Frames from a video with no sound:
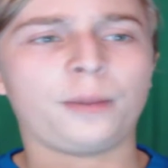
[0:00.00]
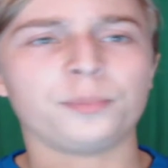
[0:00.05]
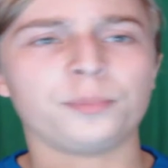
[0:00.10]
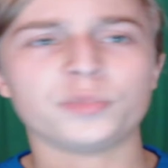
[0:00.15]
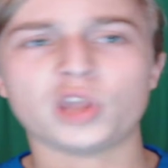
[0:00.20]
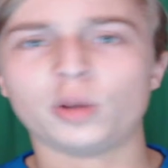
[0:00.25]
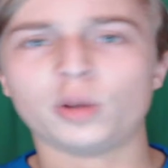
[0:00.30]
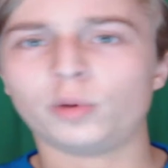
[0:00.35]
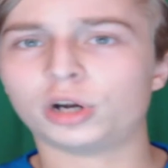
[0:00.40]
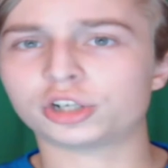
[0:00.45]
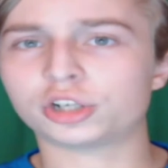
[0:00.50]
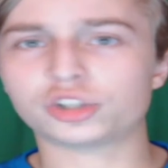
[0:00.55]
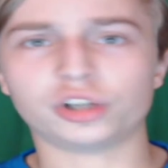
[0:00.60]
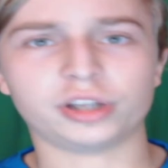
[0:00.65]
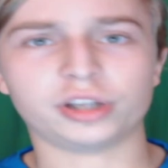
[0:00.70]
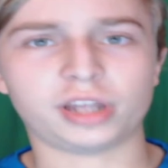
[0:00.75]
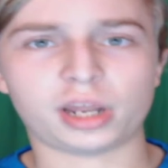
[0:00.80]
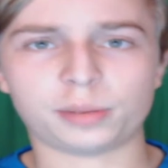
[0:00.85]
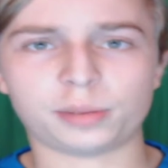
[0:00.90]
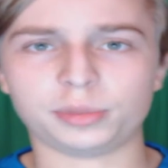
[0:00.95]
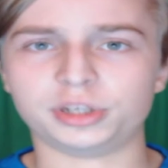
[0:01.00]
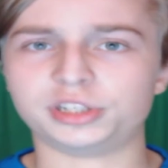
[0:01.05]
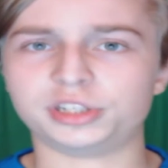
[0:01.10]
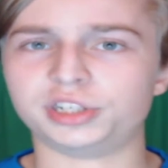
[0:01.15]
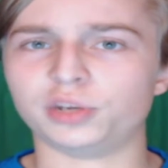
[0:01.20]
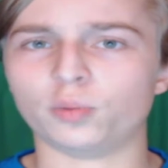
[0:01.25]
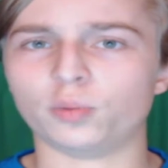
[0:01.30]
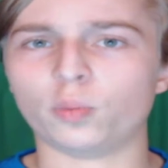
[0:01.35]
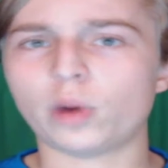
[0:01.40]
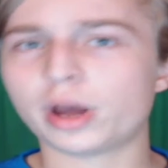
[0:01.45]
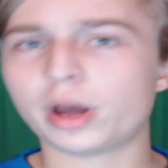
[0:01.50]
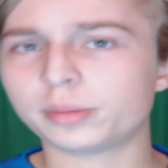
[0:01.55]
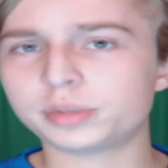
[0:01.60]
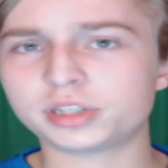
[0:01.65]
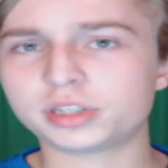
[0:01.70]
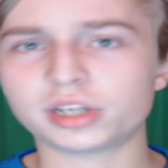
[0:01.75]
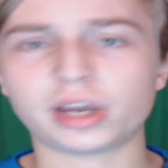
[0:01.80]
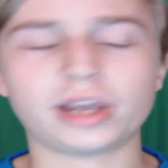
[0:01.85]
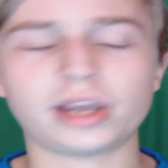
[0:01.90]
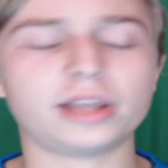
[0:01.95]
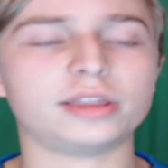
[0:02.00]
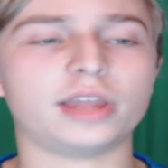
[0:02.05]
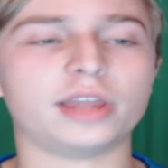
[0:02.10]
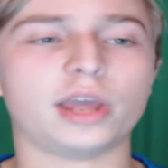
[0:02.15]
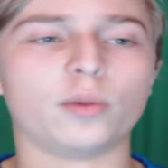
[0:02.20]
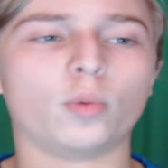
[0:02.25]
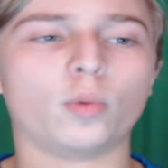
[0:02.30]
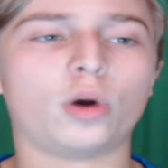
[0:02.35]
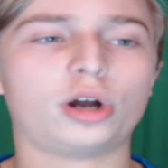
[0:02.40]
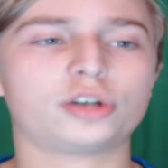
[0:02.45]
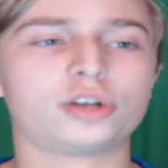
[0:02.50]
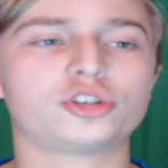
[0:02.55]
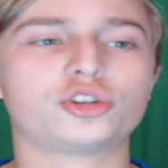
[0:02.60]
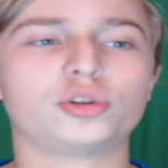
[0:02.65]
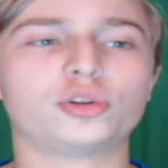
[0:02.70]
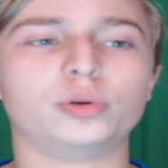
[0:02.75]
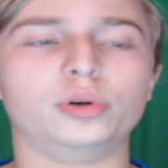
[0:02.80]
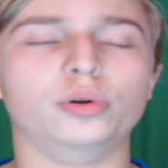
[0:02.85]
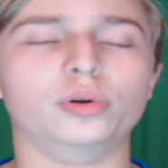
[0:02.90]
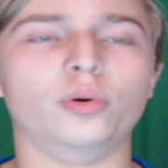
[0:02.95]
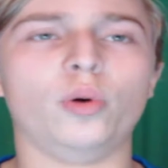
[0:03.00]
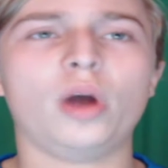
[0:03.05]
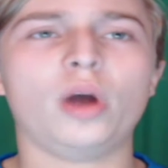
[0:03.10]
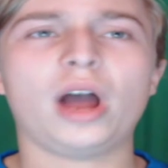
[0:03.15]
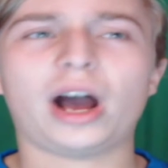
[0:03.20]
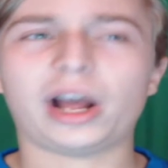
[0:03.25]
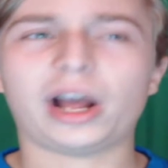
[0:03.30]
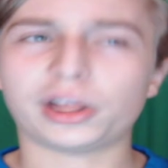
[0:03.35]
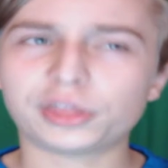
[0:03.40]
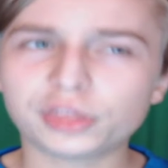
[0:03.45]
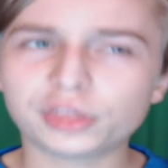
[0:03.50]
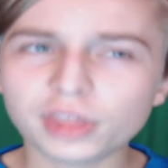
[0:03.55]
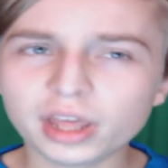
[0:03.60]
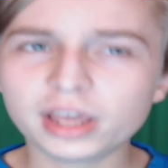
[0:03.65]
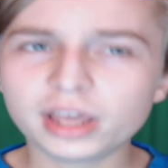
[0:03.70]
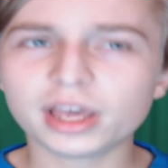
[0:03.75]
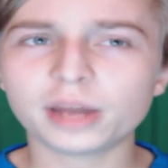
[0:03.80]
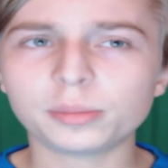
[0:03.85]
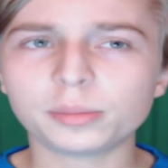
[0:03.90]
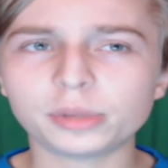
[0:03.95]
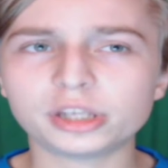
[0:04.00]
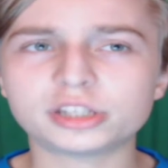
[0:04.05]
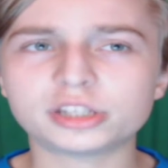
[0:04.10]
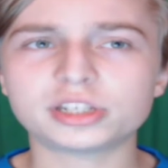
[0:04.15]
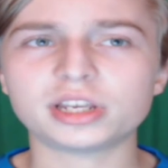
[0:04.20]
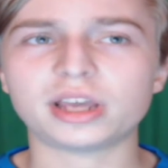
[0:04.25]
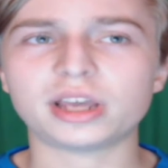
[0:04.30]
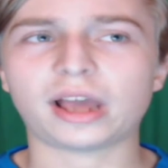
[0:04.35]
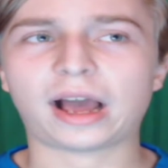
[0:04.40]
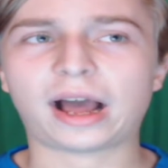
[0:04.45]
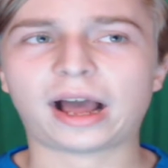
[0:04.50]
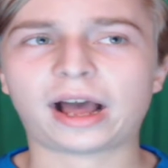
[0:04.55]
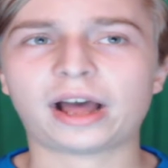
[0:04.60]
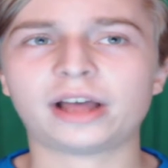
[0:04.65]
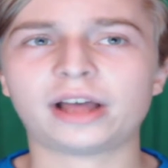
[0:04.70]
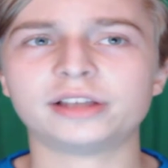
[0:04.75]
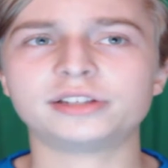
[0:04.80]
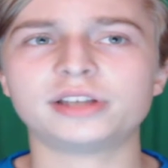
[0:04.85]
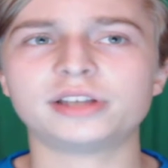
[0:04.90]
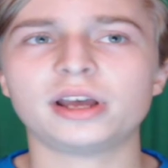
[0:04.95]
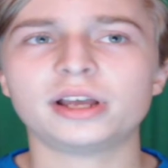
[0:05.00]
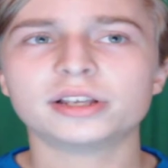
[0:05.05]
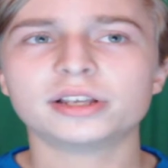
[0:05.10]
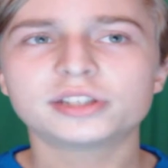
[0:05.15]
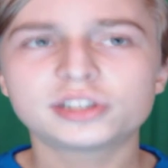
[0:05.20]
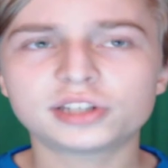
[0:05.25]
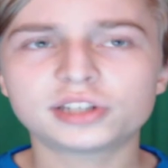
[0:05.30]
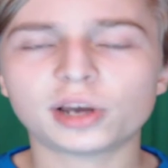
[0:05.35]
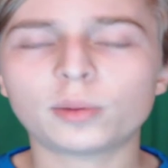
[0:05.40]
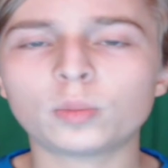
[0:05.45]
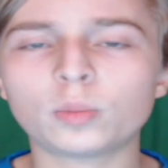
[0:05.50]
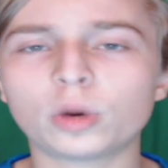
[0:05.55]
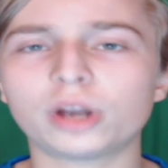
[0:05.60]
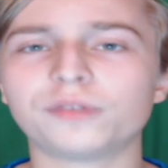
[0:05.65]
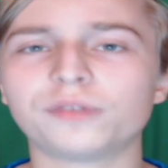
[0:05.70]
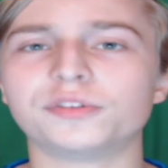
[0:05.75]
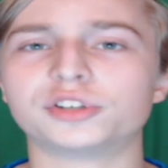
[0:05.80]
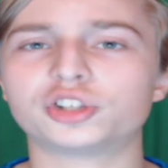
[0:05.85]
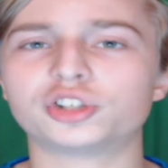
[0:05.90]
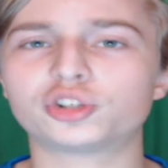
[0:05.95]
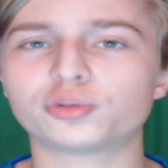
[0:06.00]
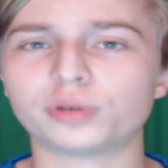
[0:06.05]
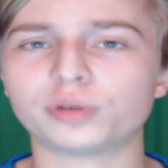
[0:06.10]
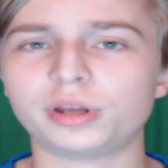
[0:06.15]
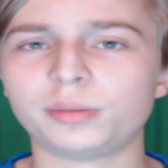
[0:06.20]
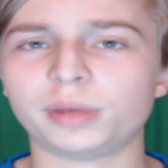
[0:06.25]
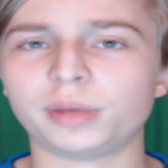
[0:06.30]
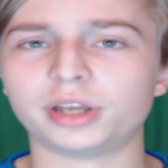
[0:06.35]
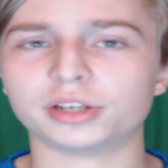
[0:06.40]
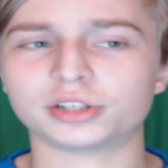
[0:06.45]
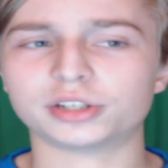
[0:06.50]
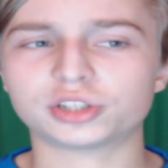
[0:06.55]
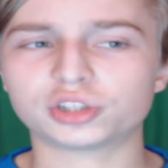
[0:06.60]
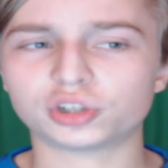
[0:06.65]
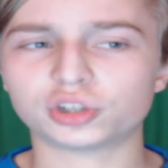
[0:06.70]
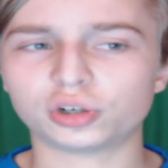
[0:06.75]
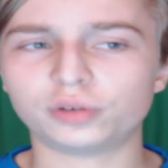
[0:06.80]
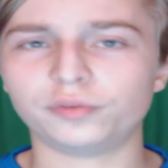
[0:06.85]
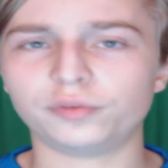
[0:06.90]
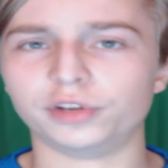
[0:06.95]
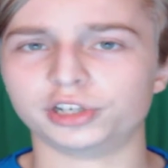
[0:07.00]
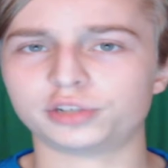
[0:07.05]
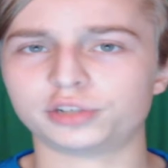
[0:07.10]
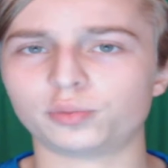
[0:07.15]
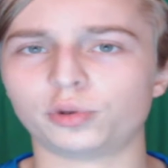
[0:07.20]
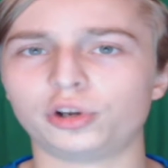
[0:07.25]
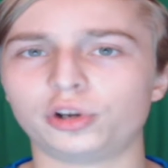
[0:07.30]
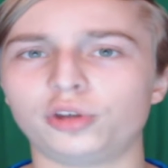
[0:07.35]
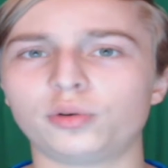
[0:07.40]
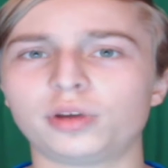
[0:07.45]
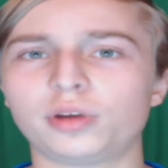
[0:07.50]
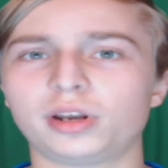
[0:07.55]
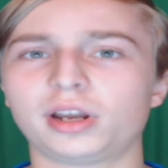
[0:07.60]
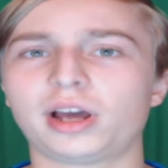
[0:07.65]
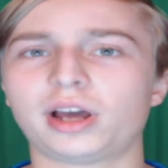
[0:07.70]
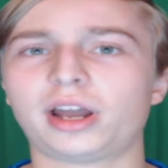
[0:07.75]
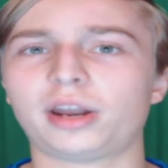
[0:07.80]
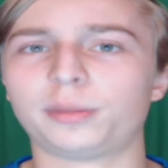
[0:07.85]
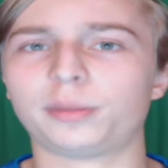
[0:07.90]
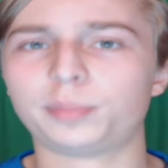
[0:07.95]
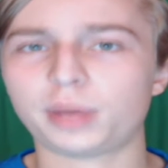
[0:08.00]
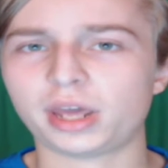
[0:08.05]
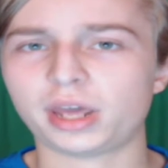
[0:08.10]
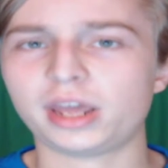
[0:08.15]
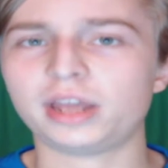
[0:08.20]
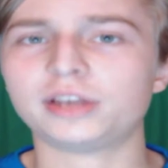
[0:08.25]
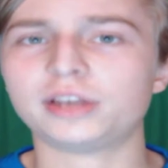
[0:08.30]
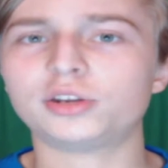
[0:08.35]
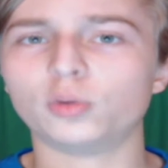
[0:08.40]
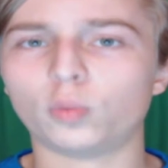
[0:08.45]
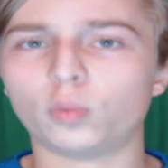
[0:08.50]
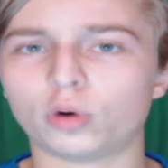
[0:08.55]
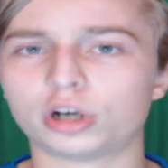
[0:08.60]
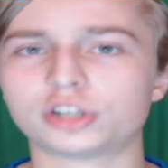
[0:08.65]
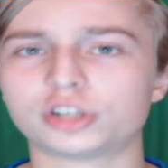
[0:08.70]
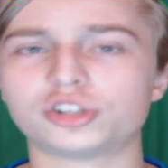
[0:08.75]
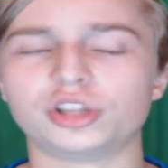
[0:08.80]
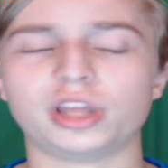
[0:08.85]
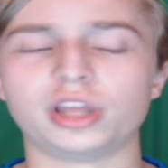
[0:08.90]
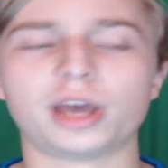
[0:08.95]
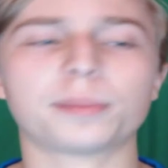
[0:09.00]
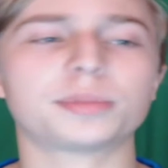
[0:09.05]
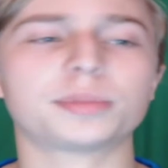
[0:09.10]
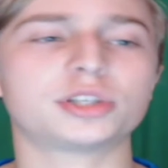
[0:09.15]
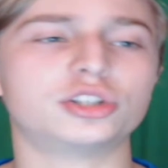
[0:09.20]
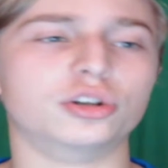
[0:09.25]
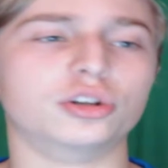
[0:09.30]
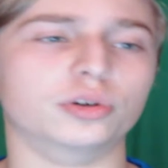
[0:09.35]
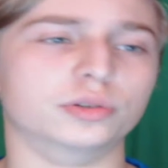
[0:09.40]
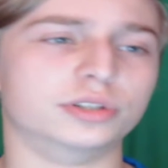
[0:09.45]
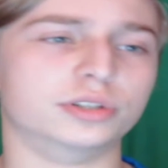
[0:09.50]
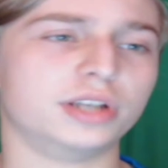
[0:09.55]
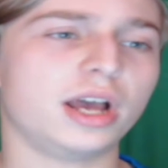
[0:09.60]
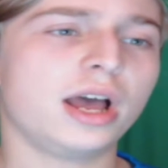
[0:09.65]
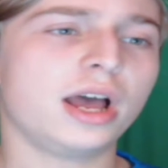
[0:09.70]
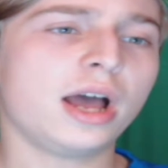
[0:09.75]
They watched on the NBC website. They watched through. I think NBC has somewhat of a streaming service where you can kind of pay to watch the episodes.